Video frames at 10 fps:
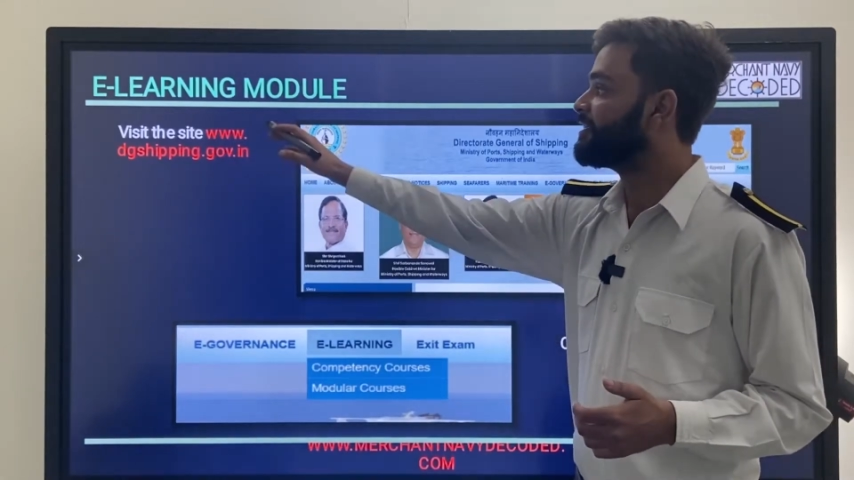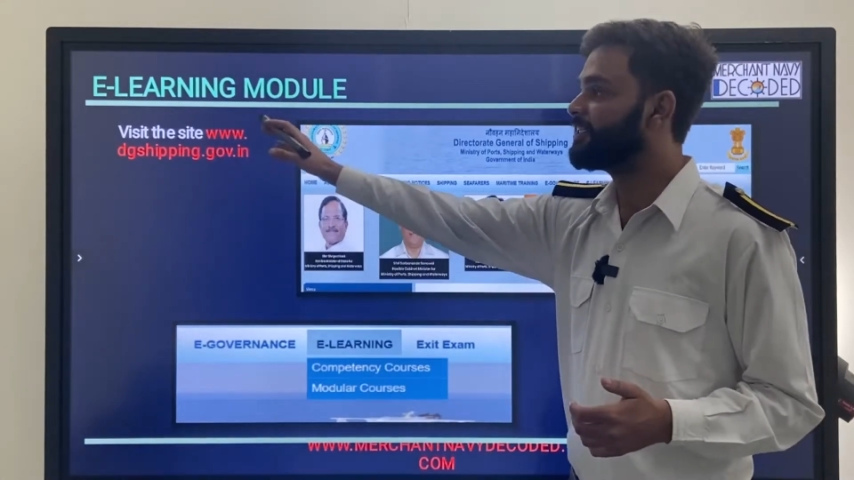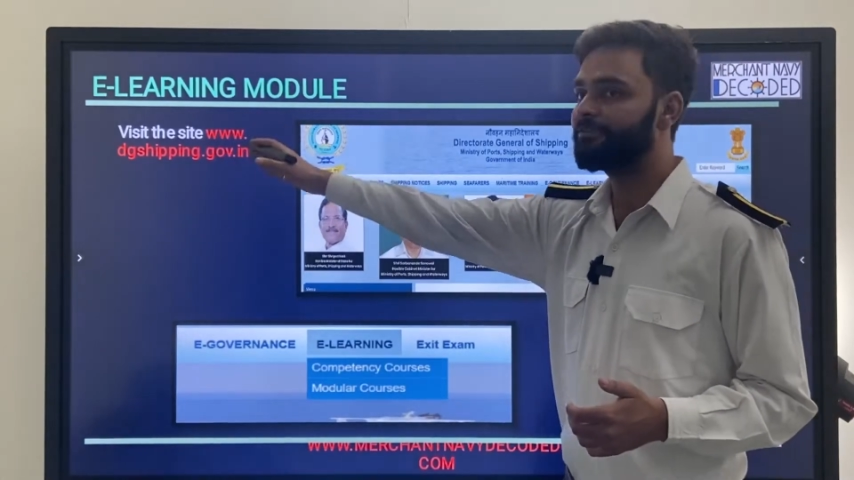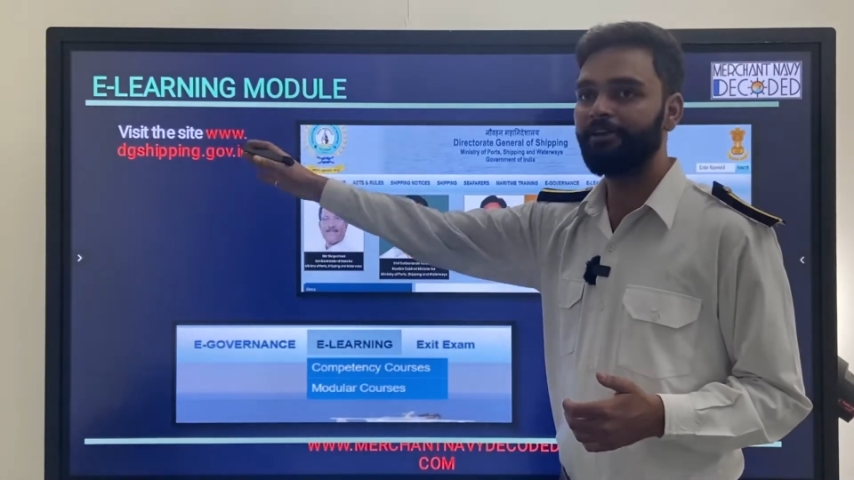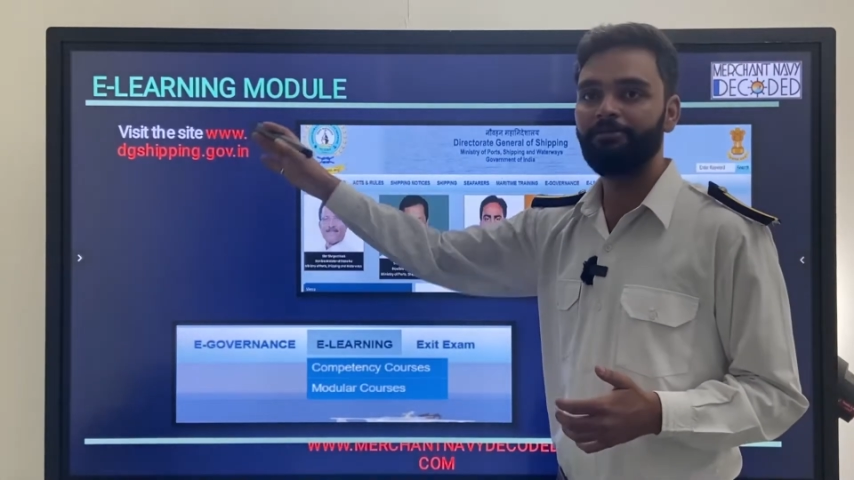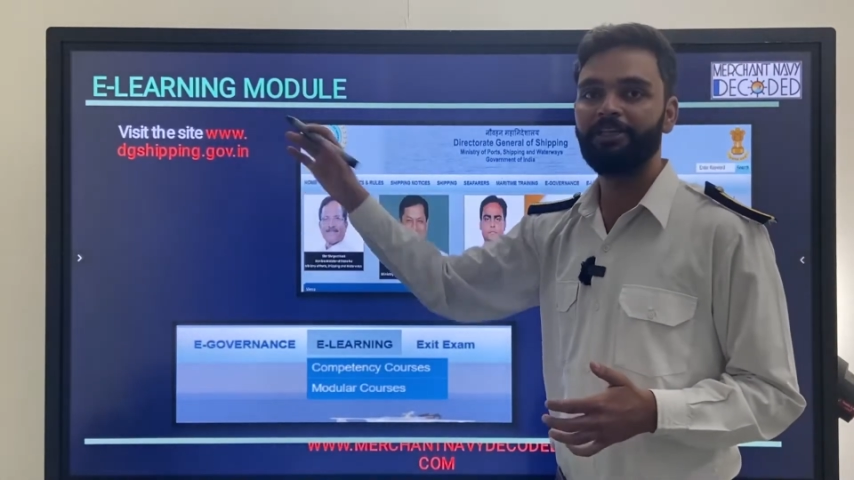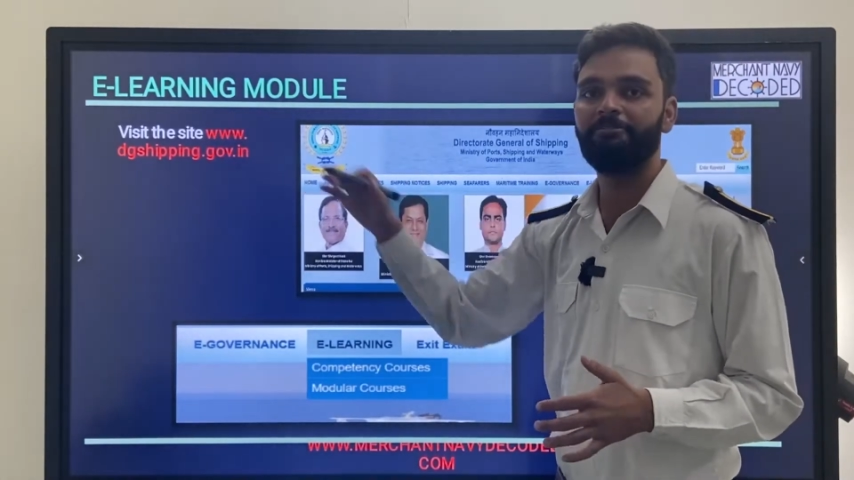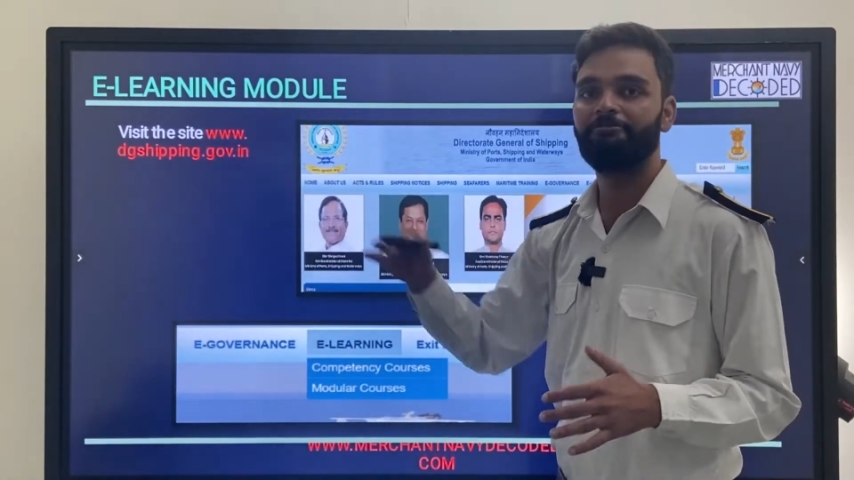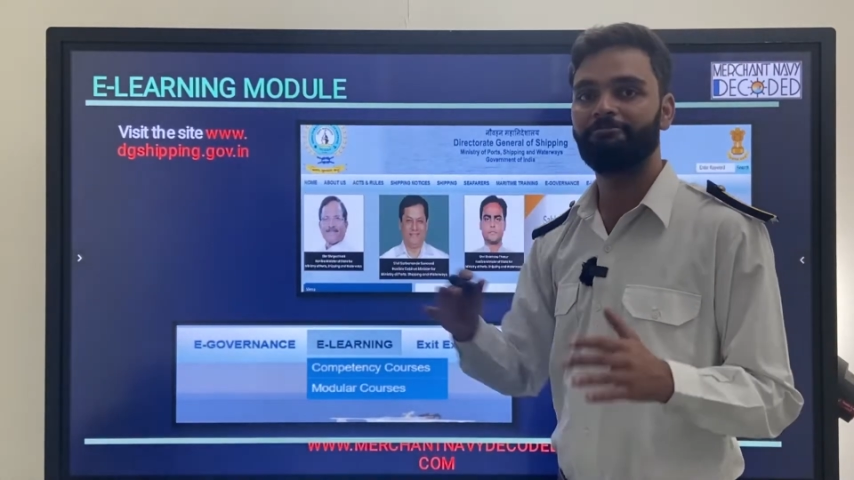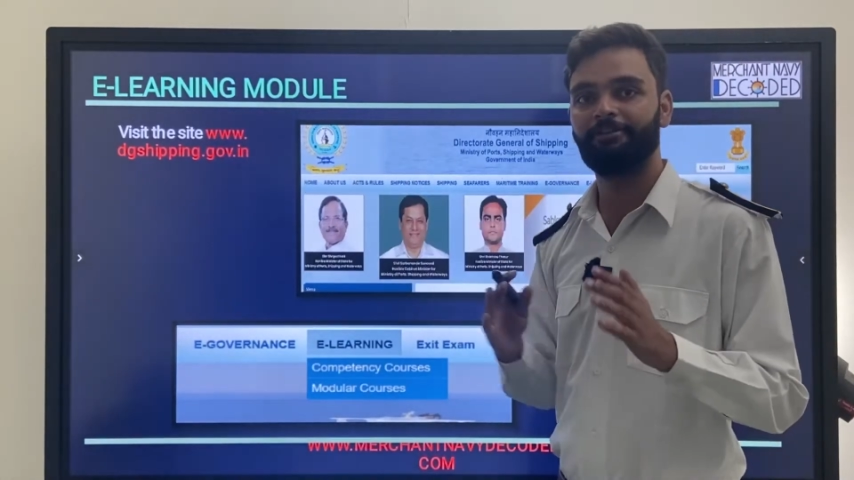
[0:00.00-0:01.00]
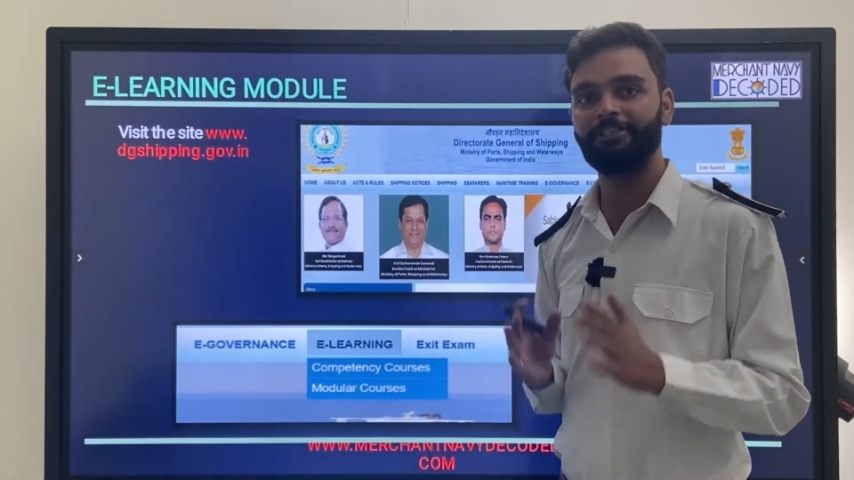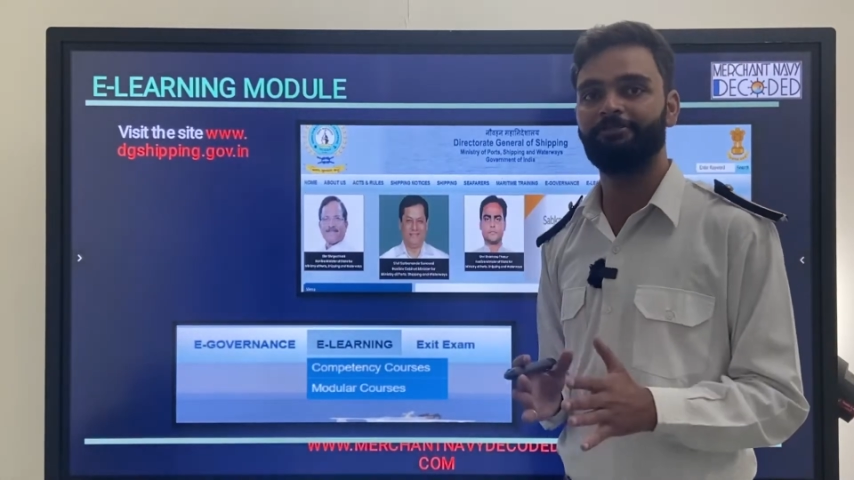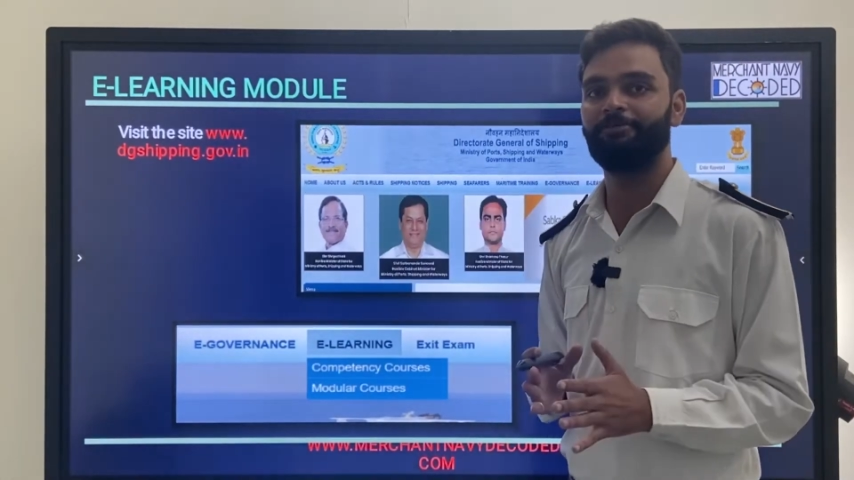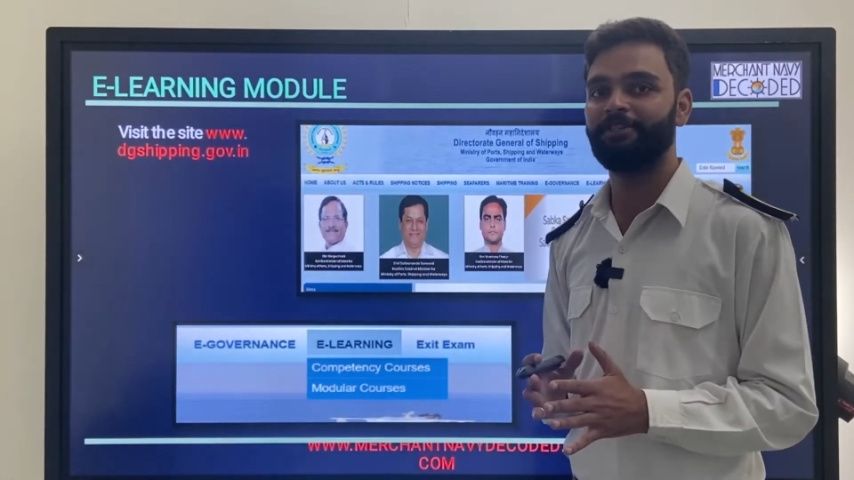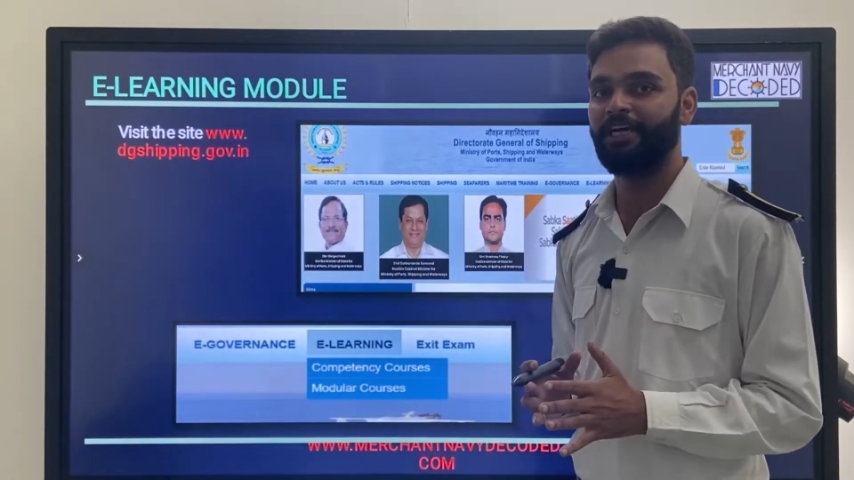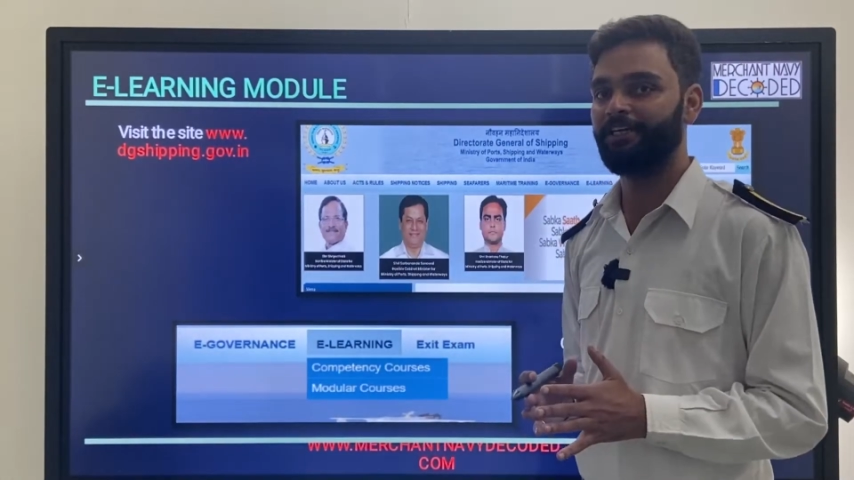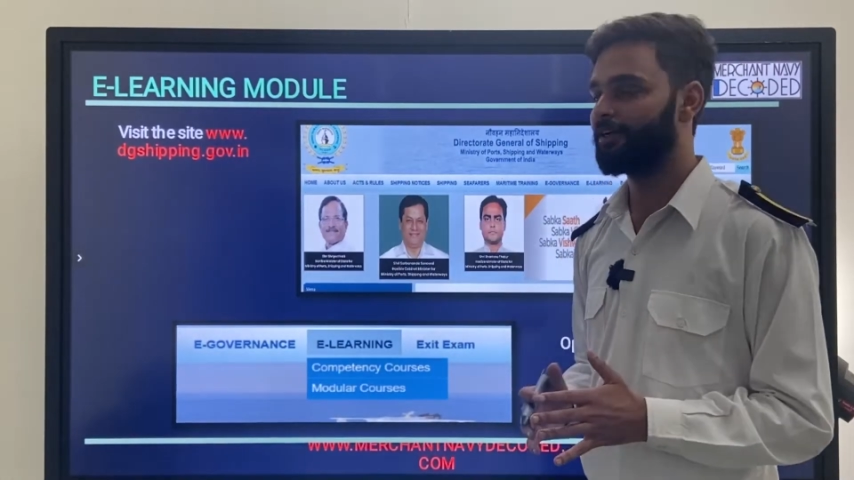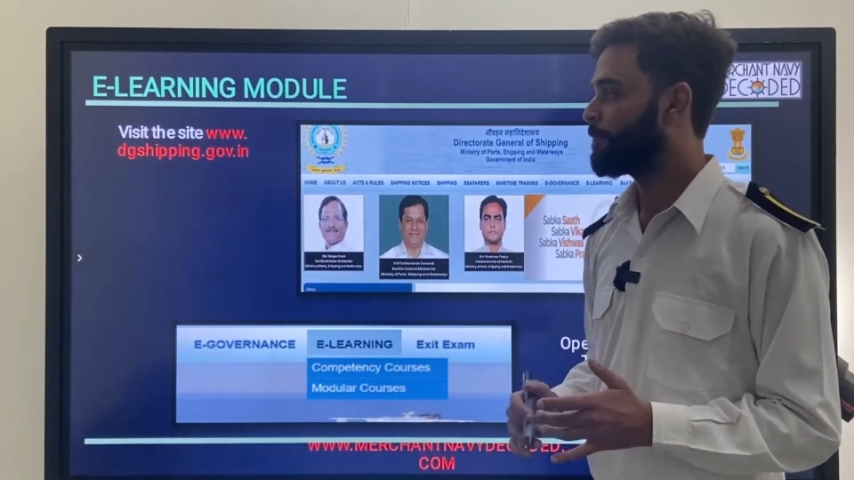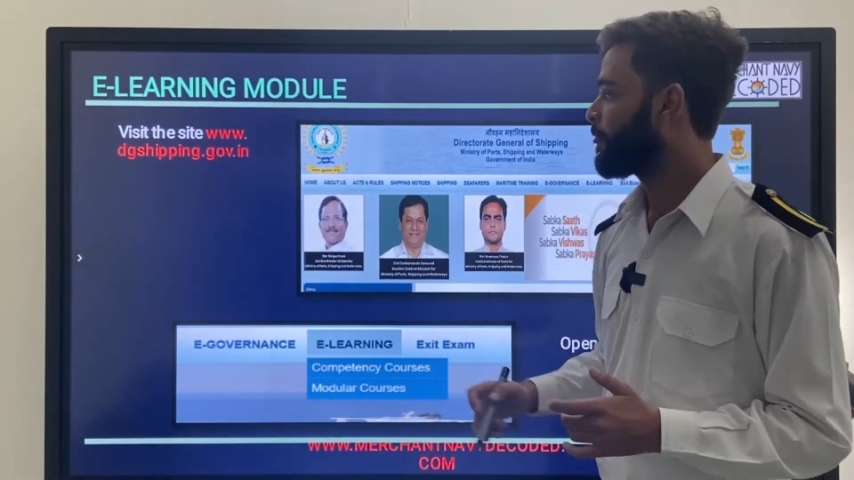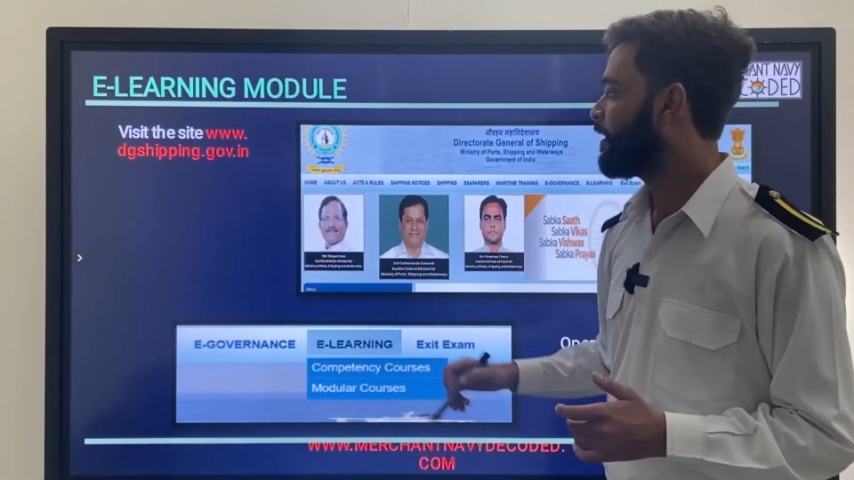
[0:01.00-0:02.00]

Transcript: This will be the first website.